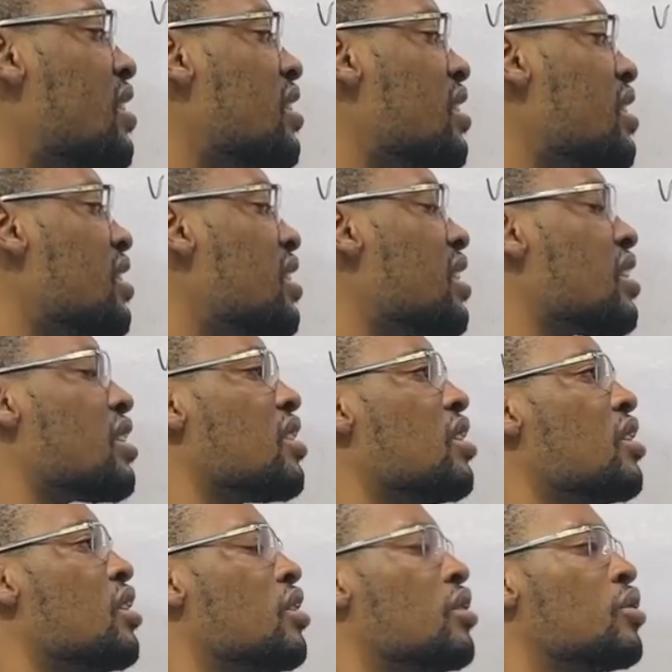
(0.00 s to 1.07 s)
resistance
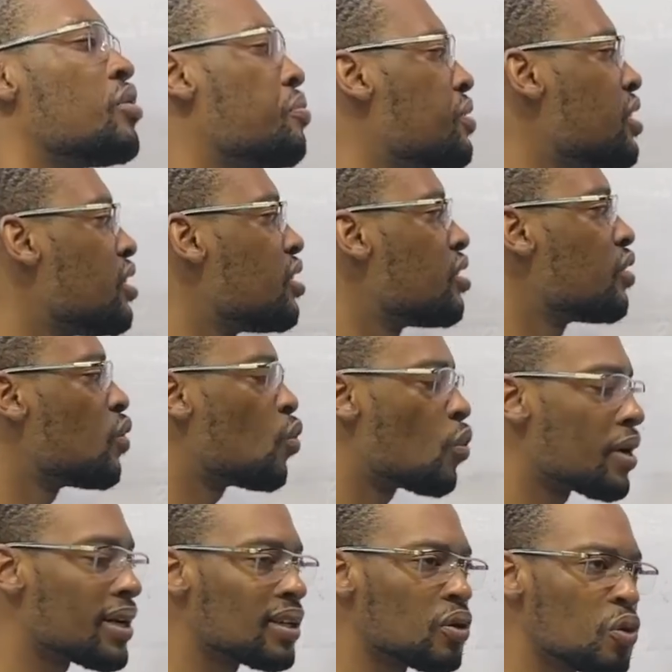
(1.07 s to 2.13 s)
to be
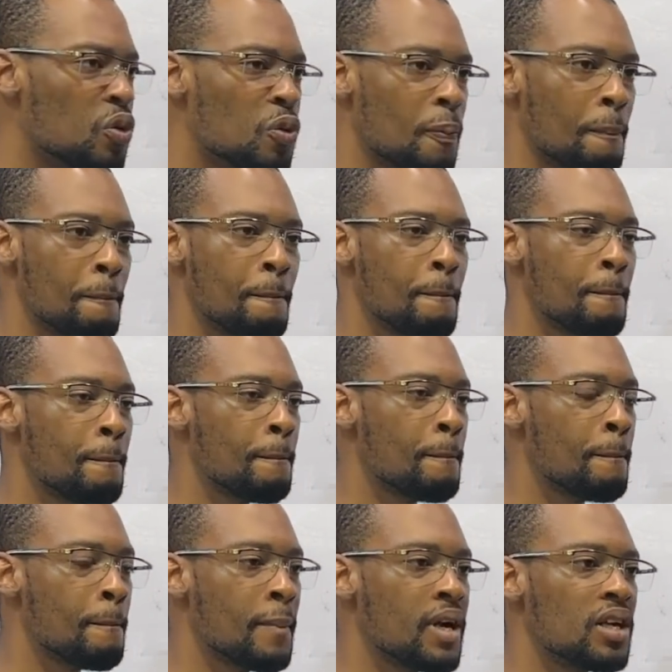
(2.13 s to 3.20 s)
1 ohm.
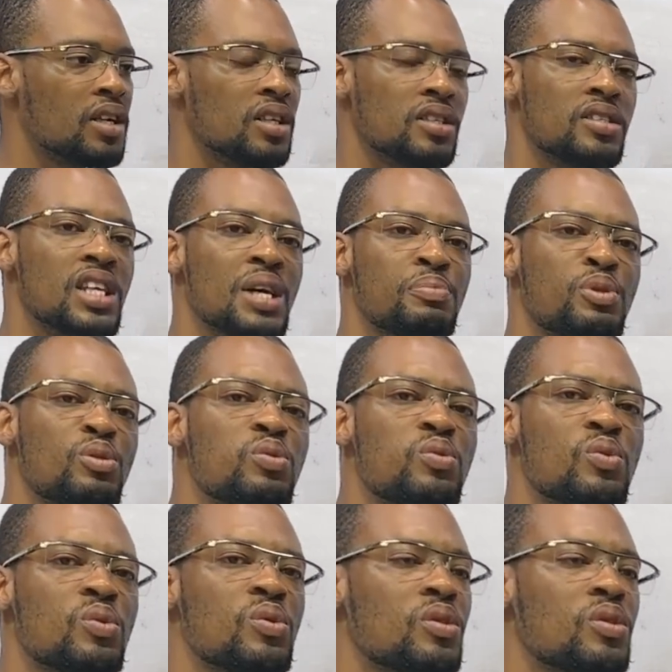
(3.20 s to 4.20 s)
Step 2,